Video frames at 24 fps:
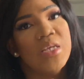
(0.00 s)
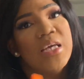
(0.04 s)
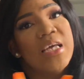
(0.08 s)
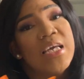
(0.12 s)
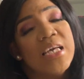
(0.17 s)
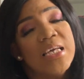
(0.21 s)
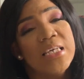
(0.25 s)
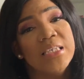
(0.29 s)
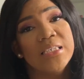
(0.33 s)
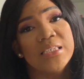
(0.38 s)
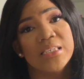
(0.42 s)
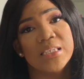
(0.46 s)

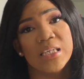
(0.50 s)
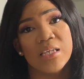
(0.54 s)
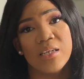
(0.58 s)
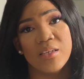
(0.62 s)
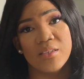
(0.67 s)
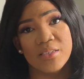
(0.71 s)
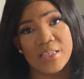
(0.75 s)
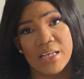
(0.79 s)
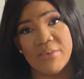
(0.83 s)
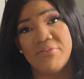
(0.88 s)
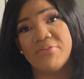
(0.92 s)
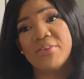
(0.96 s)
is
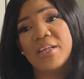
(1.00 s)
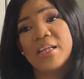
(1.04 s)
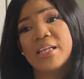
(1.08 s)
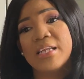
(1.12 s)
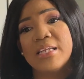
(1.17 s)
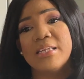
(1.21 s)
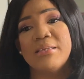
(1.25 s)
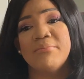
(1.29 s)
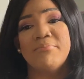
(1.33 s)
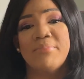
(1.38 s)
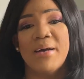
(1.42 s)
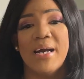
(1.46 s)

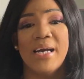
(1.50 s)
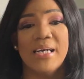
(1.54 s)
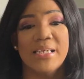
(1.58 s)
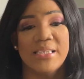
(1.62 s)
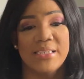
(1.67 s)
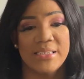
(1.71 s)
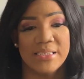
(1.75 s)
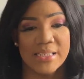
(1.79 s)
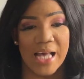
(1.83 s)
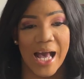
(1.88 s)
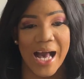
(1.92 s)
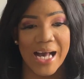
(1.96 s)
definitely the bag
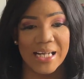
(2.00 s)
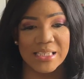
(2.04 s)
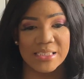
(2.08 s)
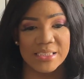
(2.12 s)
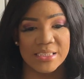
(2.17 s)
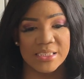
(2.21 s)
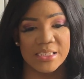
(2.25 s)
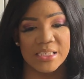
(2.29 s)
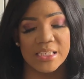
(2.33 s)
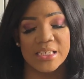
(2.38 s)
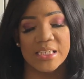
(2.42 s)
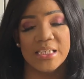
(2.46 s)
to add
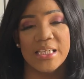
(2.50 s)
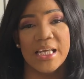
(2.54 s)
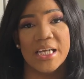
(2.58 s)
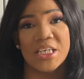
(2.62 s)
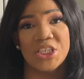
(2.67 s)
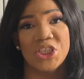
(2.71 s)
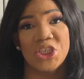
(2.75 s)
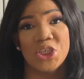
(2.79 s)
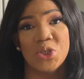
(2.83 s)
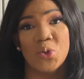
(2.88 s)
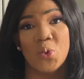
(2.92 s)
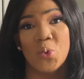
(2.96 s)
to your
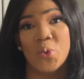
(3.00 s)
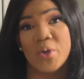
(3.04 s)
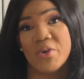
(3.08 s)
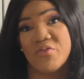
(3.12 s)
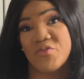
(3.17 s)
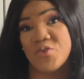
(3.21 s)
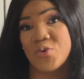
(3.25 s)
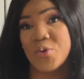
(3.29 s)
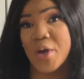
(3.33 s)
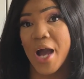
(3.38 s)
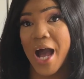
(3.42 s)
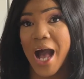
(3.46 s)
collection, or
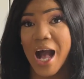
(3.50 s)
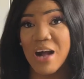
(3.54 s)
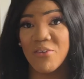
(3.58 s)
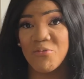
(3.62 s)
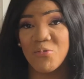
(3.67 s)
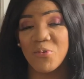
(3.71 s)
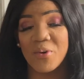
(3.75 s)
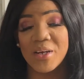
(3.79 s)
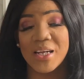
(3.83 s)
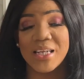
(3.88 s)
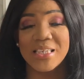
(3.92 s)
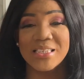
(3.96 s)
if you
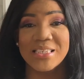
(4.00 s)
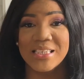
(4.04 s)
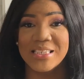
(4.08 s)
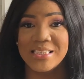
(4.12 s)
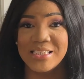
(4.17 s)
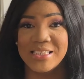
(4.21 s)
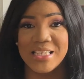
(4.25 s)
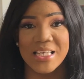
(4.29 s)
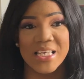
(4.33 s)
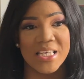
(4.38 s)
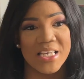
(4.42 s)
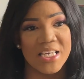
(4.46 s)
have one, as I
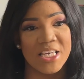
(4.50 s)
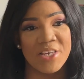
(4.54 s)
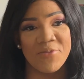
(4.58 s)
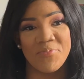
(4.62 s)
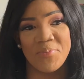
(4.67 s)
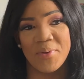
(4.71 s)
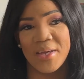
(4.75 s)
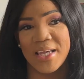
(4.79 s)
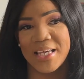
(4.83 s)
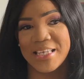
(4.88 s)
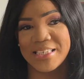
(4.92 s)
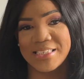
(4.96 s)
say, keep
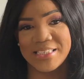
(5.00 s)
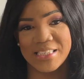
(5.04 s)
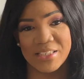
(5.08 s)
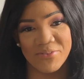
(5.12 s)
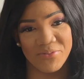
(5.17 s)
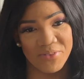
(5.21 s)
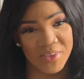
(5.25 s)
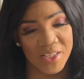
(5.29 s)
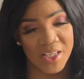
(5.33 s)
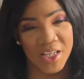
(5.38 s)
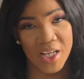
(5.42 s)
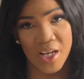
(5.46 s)
it. It's
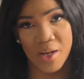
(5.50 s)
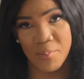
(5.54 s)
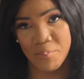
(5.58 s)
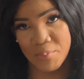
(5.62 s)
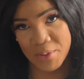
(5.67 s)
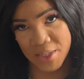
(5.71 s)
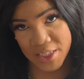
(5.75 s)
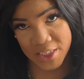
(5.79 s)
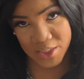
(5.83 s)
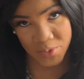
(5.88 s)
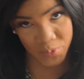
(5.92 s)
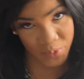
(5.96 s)
definitely a
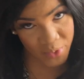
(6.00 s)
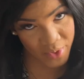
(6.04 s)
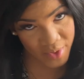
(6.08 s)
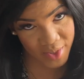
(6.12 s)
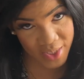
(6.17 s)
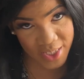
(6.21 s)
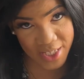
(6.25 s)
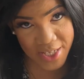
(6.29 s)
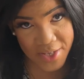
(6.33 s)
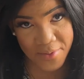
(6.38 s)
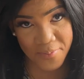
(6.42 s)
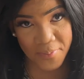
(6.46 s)
piece
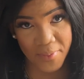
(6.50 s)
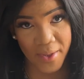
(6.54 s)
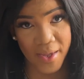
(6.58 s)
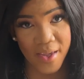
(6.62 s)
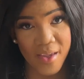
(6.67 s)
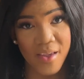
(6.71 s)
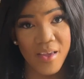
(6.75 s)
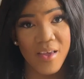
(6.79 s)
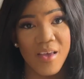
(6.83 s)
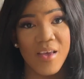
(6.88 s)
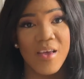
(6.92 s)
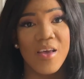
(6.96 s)
worth
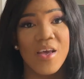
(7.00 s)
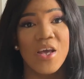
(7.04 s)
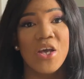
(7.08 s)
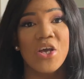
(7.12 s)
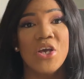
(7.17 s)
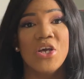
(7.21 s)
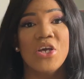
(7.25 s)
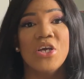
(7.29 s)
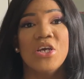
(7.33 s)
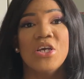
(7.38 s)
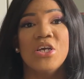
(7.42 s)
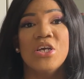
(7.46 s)
keeping.
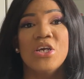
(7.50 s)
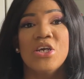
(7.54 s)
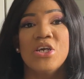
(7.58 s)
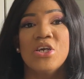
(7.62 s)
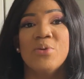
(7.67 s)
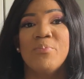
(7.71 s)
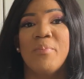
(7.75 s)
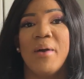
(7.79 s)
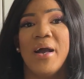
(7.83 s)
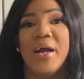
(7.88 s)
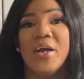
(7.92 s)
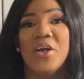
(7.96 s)

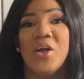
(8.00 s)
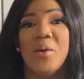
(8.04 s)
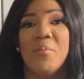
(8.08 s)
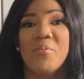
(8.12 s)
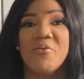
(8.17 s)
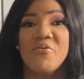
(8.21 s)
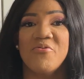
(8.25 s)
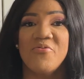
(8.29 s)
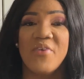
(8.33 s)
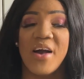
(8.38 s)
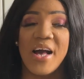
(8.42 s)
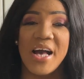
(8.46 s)
Bag
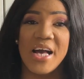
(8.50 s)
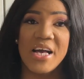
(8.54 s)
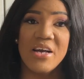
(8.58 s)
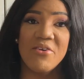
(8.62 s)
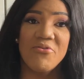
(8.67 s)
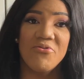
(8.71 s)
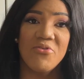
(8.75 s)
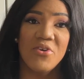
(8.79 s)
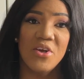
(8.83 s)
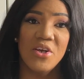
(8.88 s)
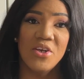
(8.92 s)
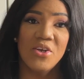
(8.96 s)
number
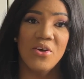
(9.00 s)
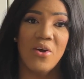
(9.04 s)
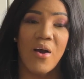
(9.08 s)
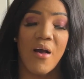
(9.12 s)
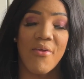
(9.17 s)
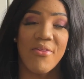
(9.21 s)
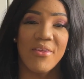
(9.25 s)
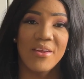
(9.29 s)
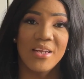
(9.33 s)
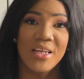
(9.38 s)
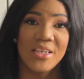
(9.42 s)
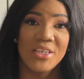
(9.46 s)
five, no
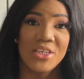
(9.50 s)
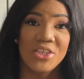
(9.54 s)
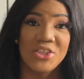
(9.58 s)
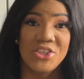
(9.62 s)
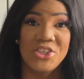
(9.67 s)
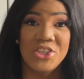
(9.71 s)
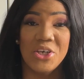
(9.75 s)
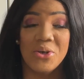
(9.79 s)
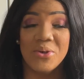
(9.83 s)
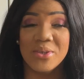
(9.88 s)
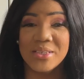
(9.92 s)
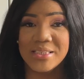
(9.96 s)
other than the
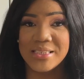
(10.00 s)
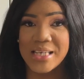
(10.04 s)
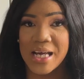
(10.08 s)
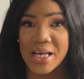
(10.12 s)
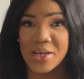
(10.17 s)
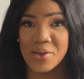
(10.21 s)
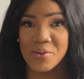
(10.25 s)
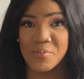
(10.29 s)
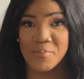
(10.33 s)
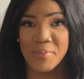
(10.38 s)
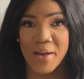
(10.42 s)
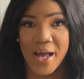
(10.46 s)
DIOR
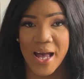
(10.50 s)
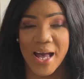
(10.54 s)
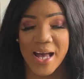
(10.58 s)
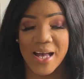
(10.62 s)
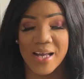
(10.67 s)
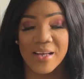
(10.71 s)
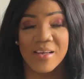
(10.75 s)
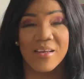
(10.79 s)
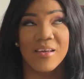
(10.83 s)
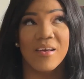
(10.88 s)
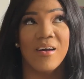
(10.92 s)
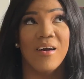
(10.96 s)
saddle
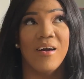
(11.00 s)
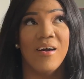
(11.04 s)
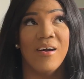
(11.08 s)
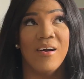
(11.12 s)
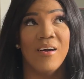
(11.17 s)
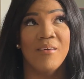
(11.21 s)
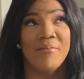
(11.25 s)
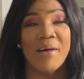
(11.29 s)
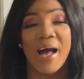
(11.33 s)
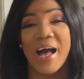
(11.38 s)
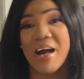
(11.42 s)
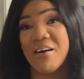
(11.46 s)
bag.
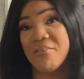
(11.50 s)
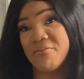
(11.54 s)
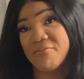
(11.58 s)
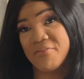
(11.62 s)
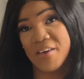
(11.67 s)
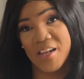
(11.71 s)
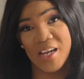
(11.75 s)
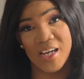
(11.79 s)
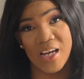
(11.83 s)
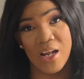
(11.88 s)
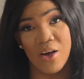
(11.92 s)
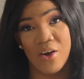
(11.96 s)
I've
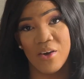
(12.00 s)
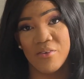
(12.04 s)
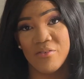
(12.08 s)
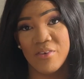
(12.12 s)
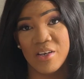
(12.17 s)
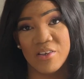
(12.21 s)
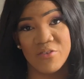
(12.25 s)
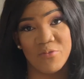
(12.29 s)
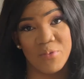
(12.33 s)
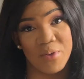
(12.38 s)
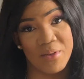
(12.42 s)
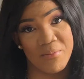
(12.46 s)
fallen out of
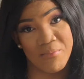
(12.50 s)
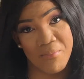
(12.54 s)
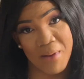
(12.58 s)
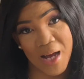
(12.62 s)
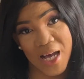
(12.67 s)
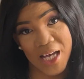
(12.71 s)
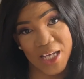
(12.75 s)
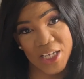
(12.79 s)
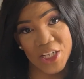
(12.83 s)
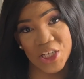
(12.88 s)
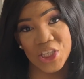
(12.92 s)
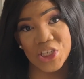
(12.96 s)
love with
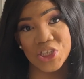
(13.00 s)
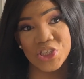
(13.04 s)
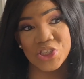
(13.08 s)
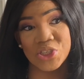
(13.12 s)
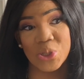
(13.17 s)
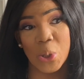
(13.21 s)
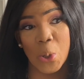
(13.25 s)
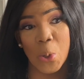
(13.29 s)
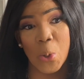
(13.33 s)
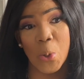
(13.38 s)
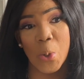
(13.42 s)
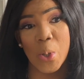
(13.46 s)
mine,
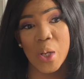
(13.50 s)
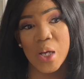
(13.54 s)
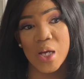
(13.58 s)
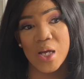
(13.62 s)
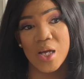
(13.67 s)
so